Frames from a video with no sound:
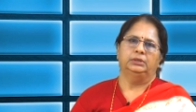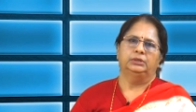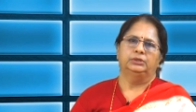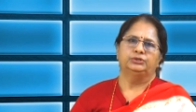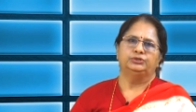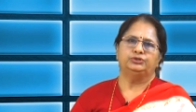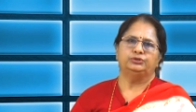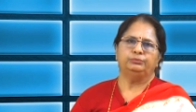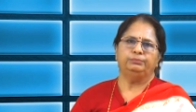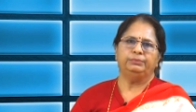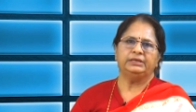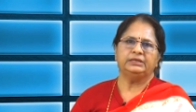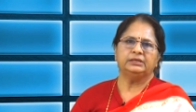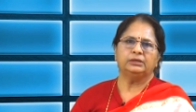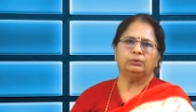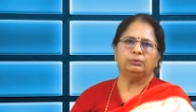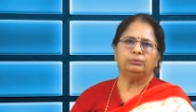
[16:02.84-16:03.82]
should be
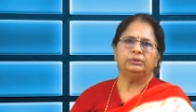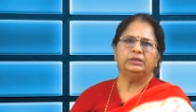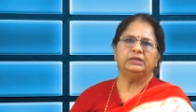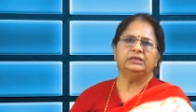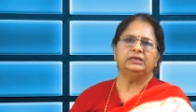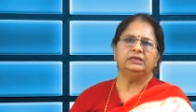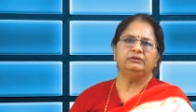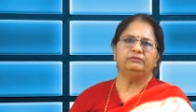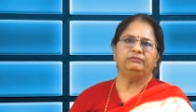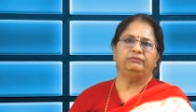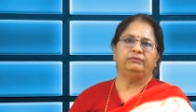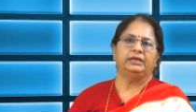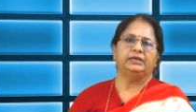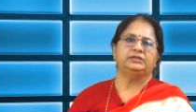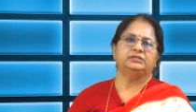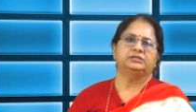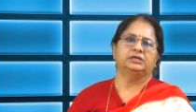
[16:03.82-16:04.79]
included in
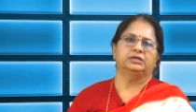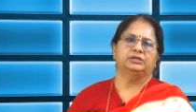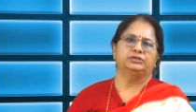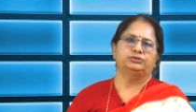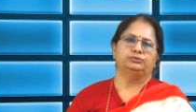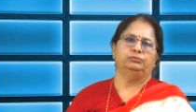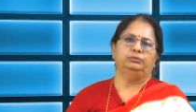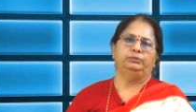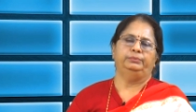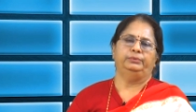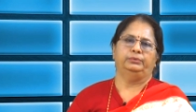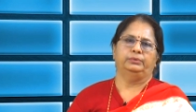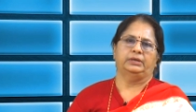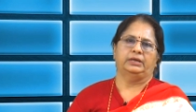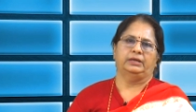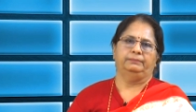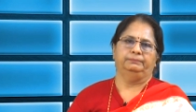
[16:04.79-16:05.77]
weight control
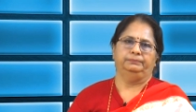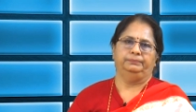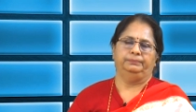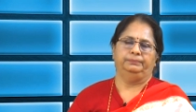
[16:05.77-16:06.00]
program.